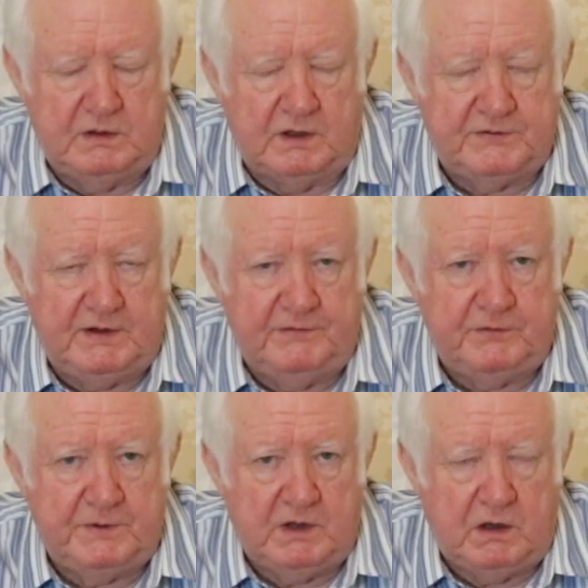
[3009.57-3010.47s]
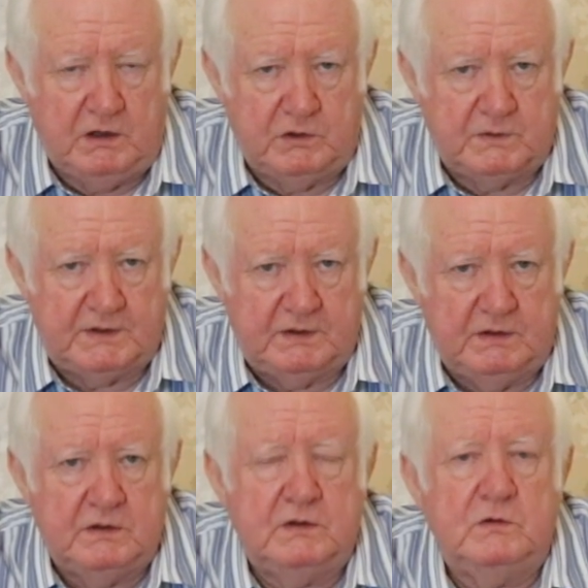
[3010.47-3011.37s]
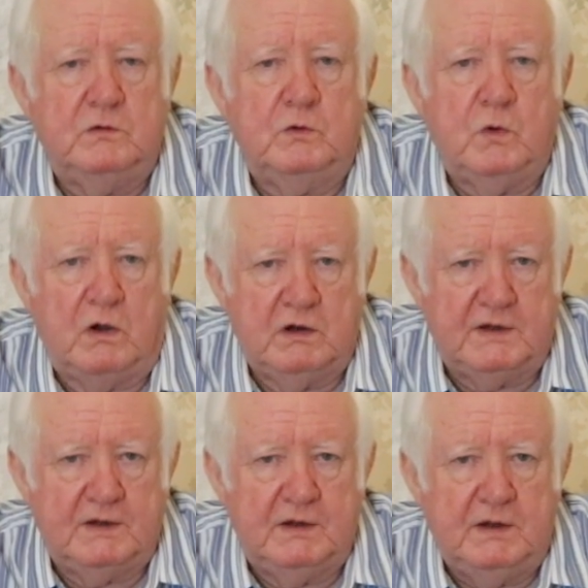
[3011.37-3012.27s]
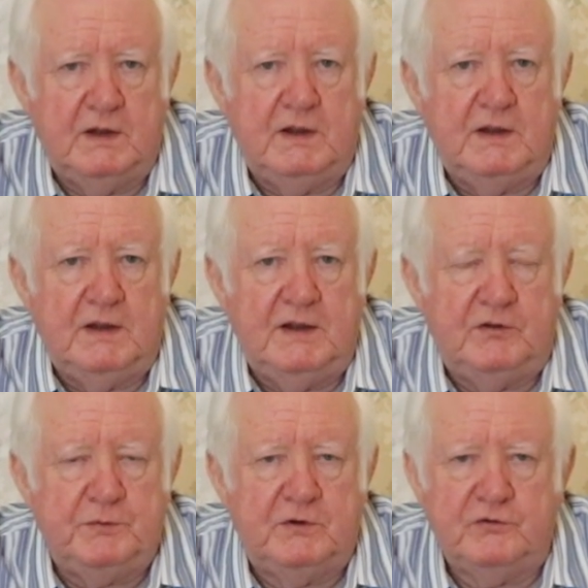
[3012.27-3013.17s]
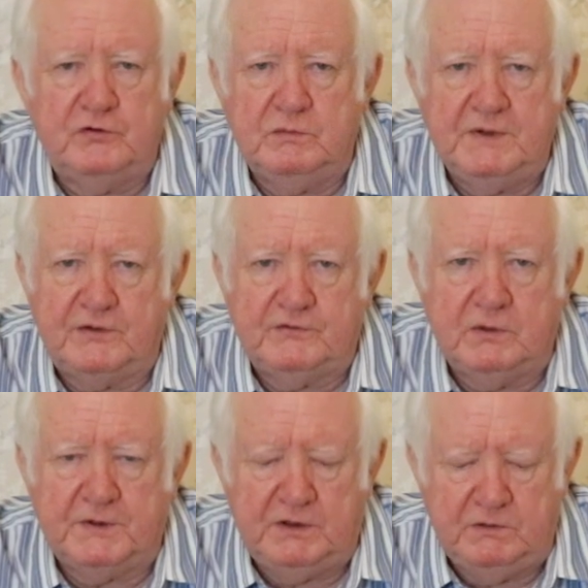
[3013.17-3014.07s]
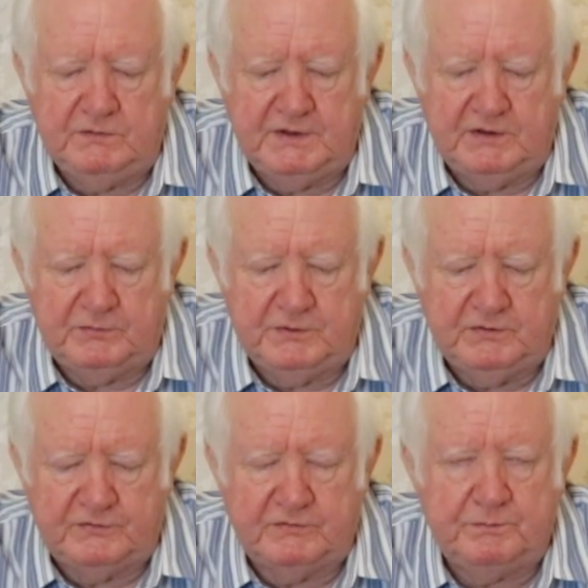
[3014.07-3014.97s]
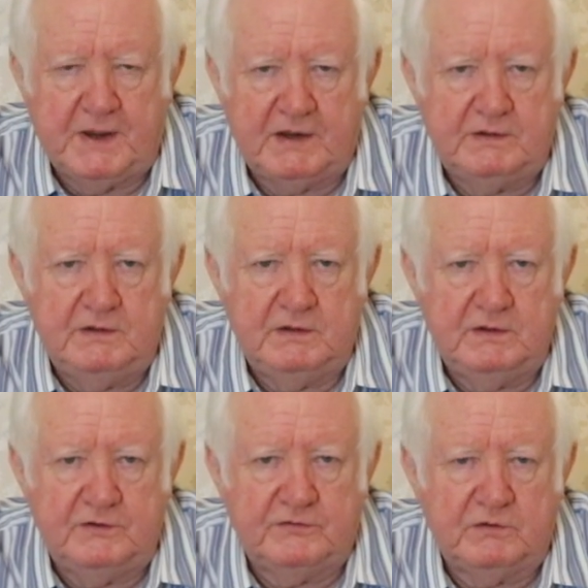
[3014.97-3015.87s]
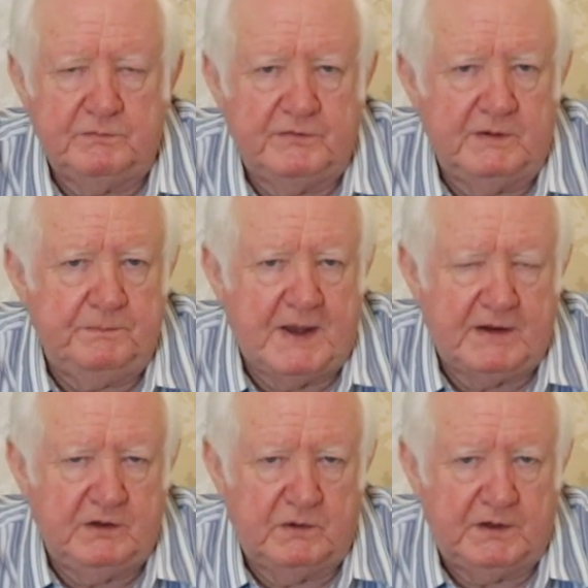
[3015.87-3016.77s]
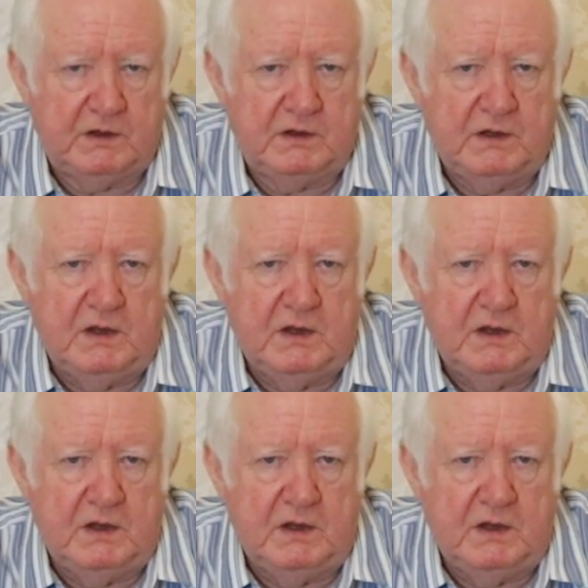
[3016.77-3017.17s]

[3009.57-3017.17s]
I think if you've been arguing or quarrelling, it's because you're mixed up. I don't think it's because there's something bad going on.